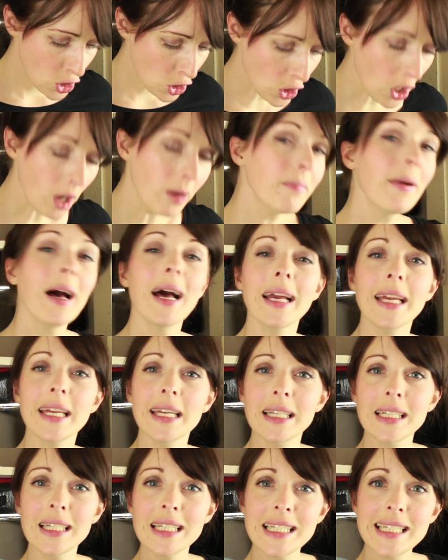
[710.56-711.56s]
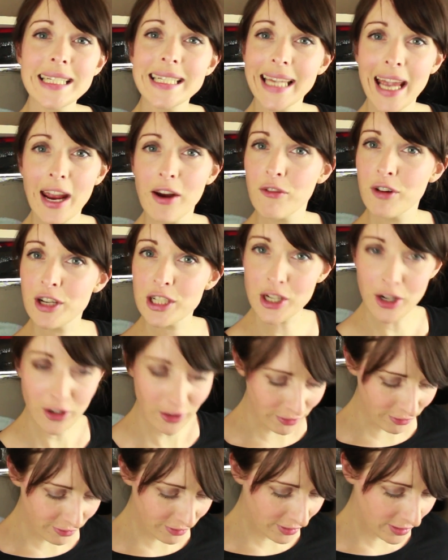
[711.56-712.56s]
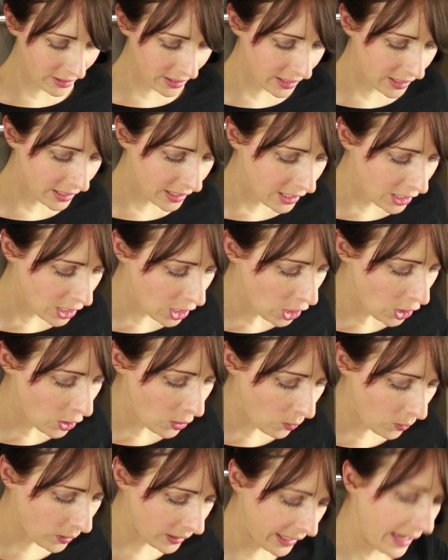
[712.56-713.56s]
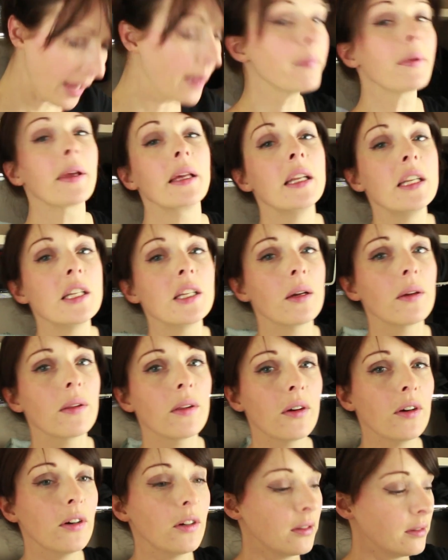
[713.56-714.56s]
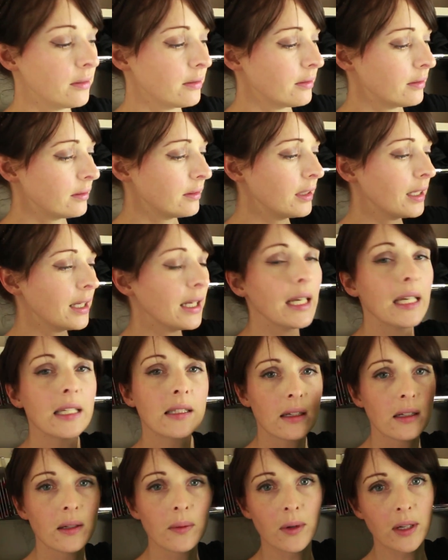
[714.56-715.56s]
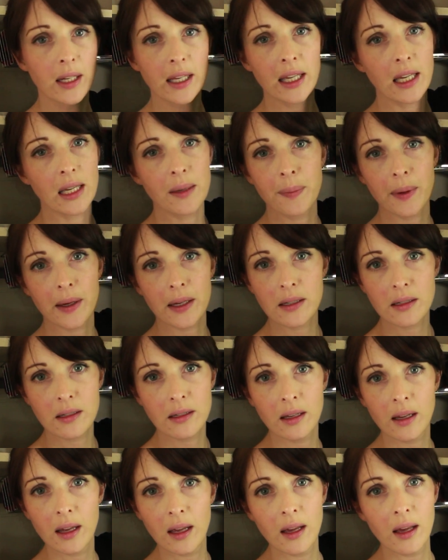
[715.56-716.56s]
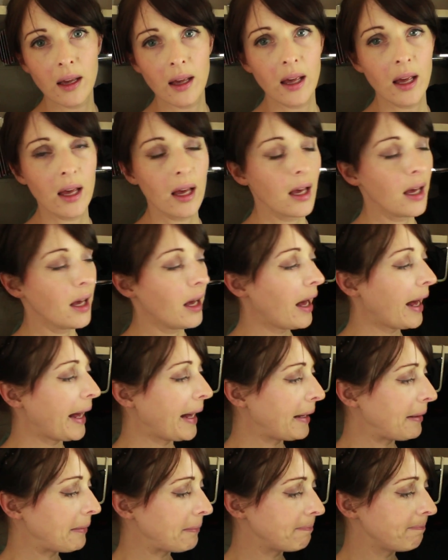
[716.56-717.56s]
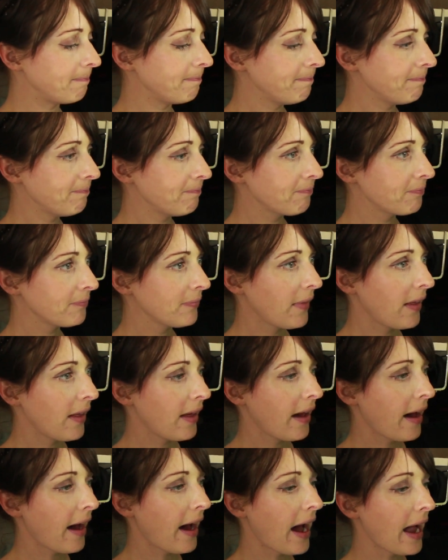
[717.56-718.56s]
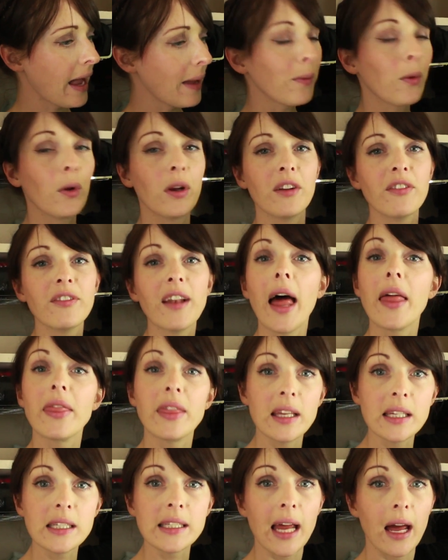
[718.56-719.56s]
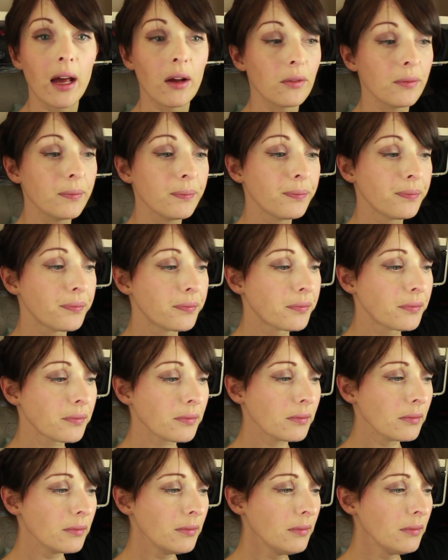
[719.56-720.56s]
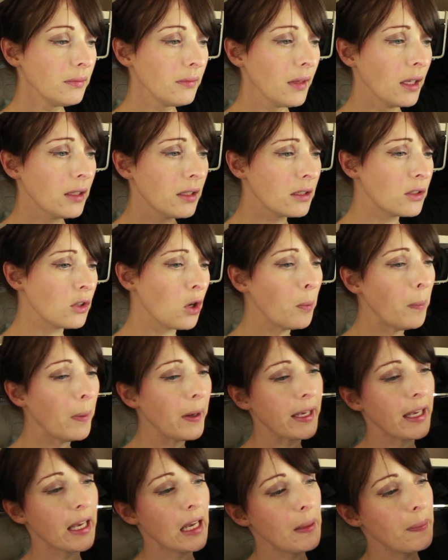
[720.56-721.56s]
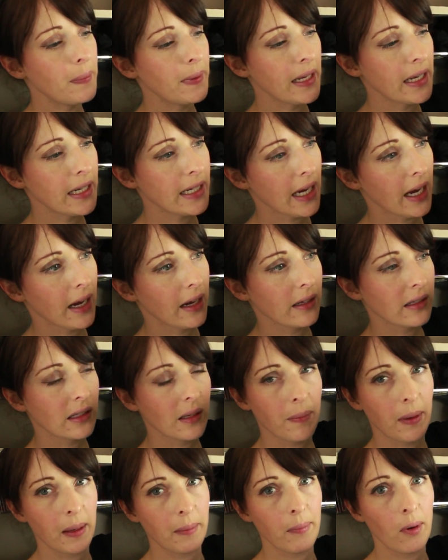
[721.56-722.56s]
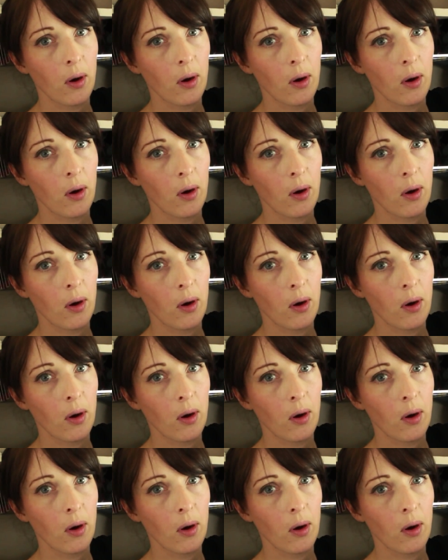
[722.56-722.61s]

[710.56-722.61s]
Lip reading: Not mine to get rid of. What I am going to do though, he's going to want to keep it. I am going to flatten this down. There's no point keeping it as a big